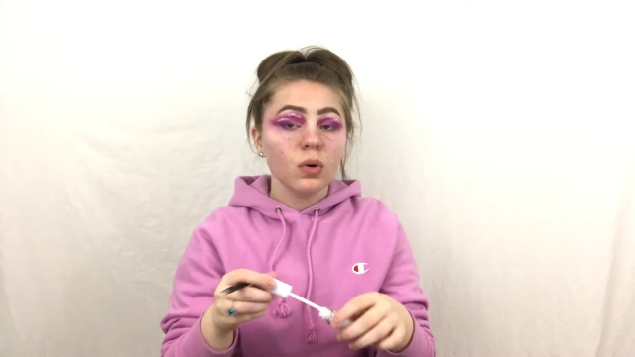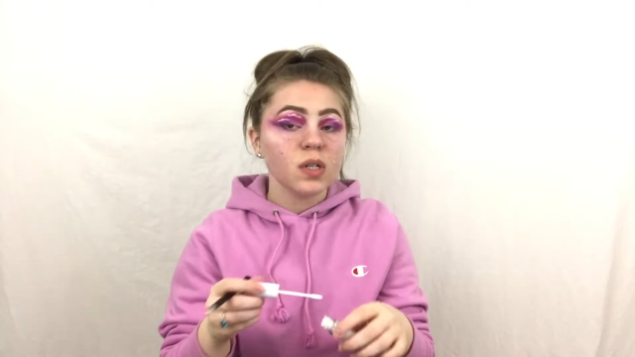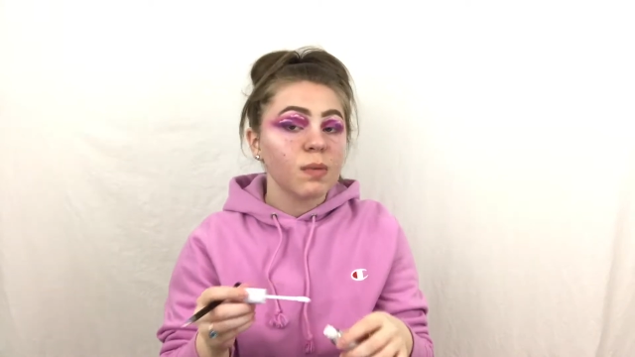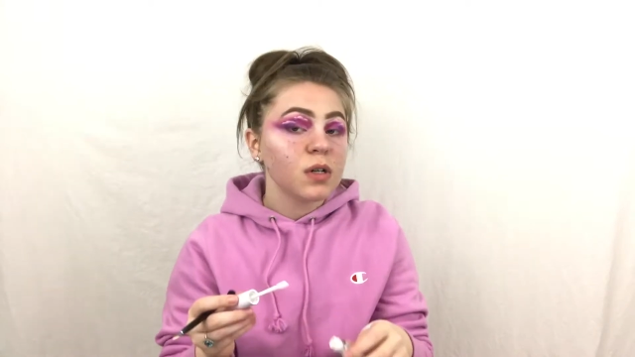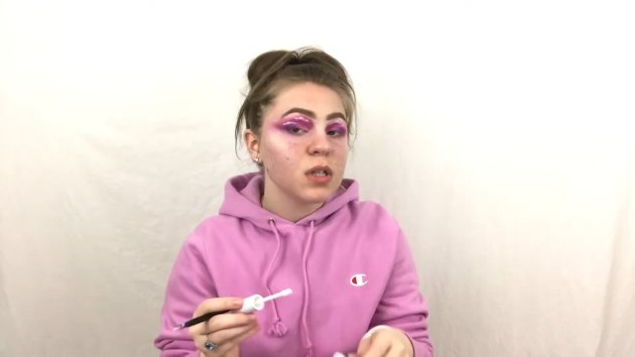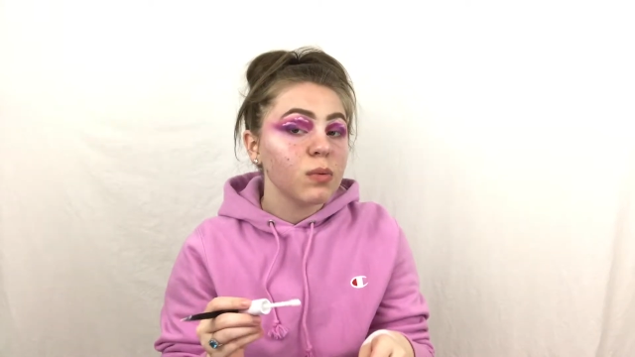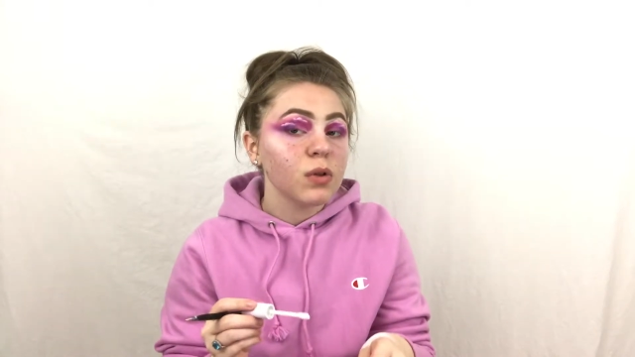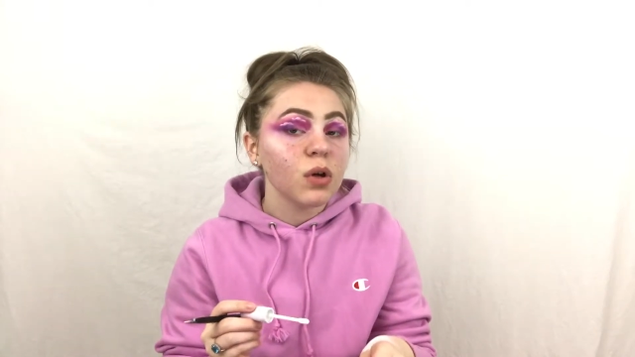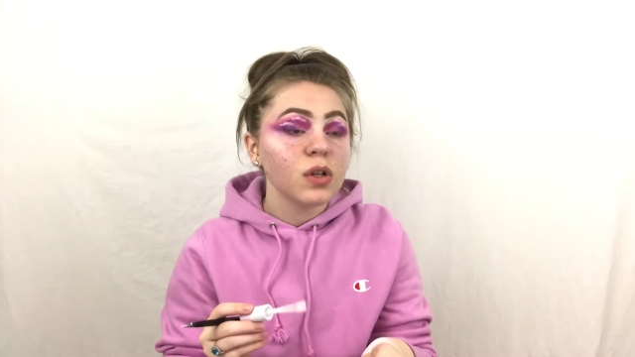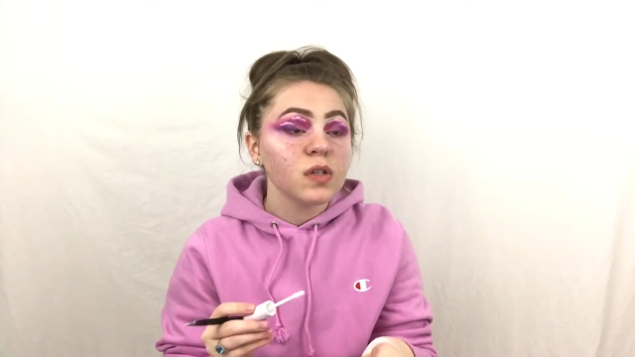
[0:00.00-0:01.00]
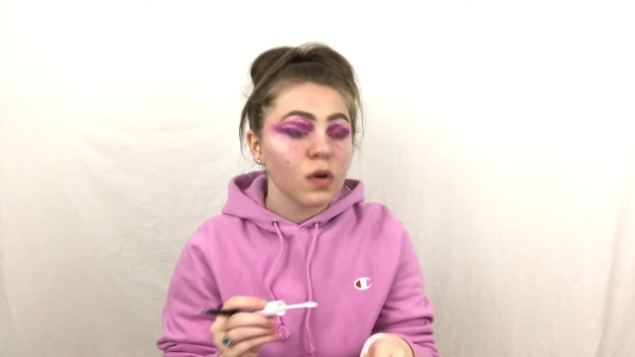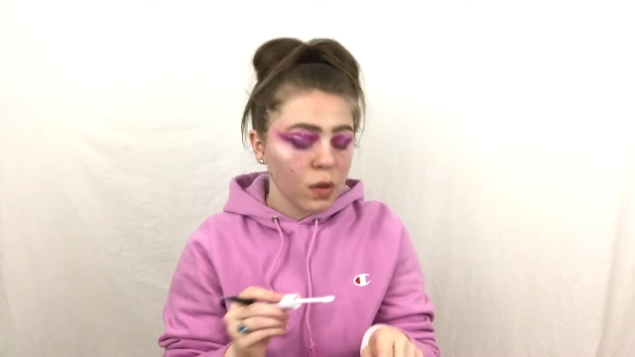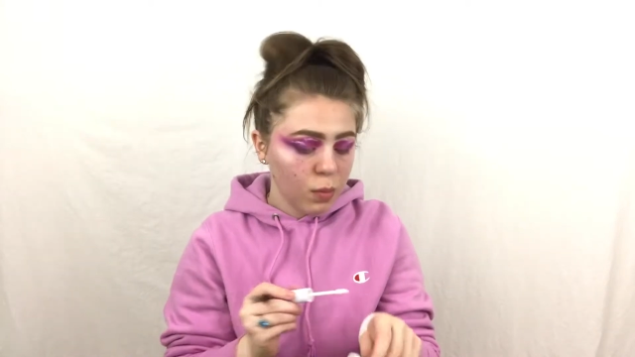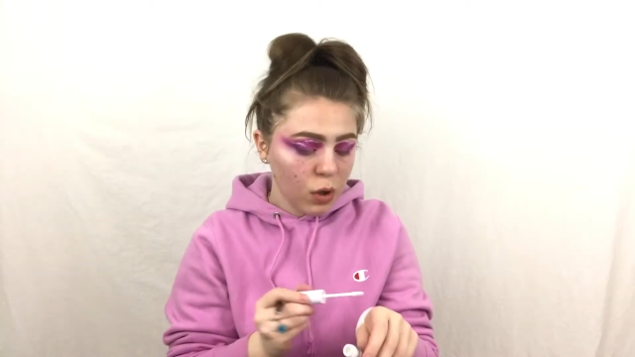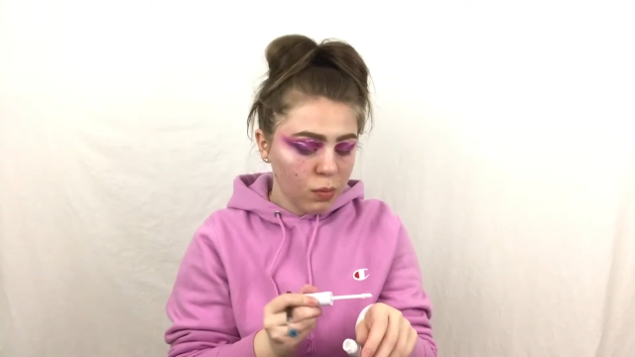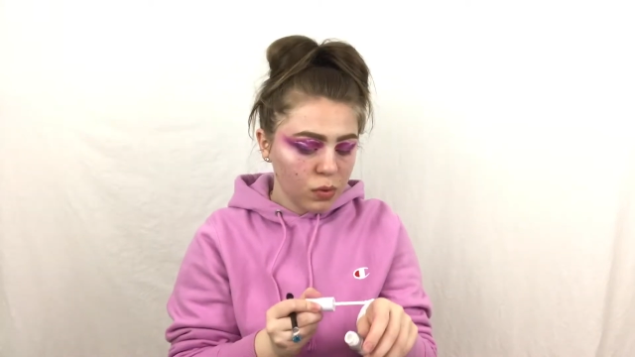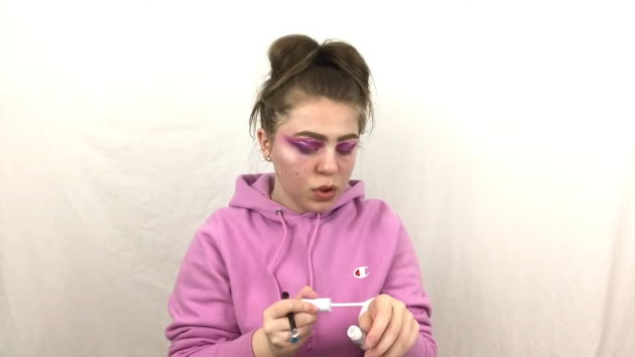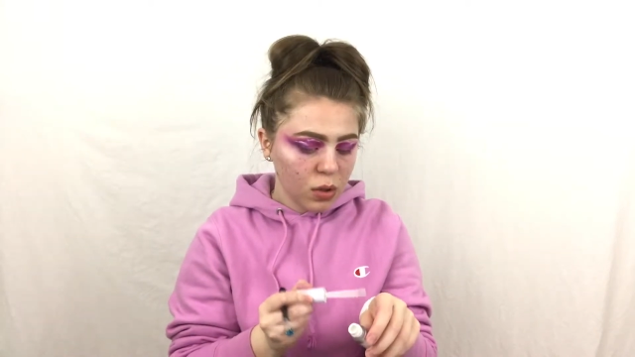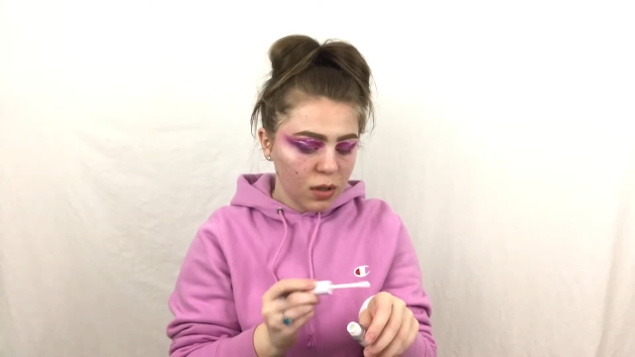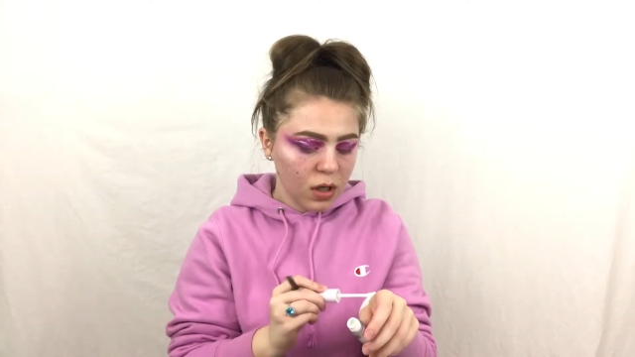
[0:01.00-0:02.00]
especially with all this dark purple
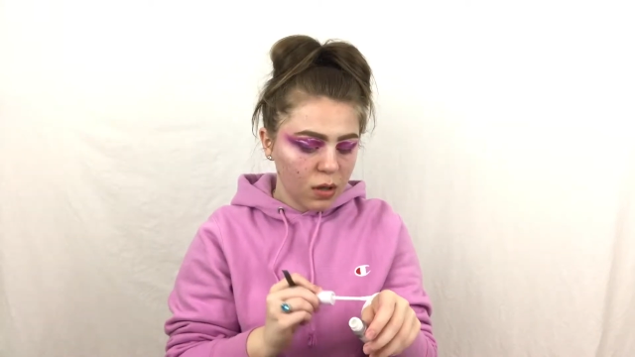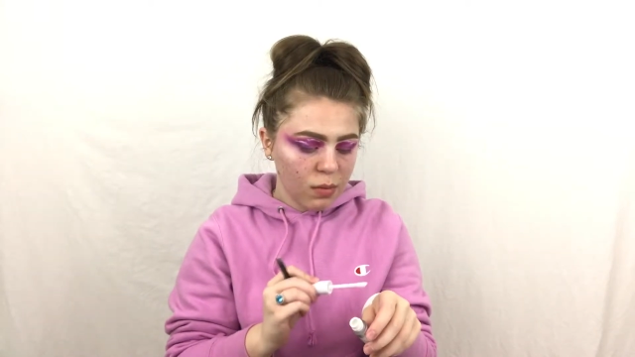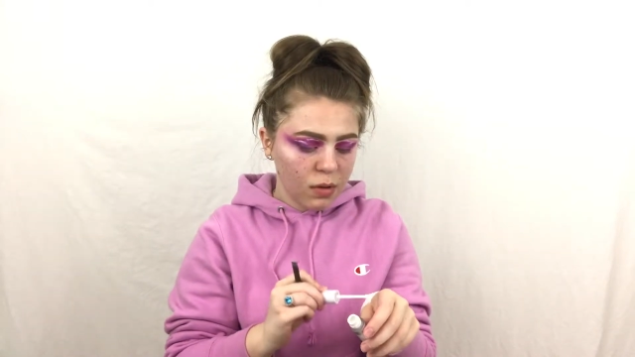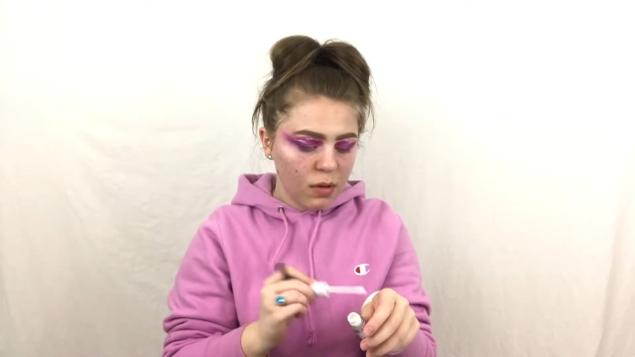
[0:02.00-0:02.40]
showing up.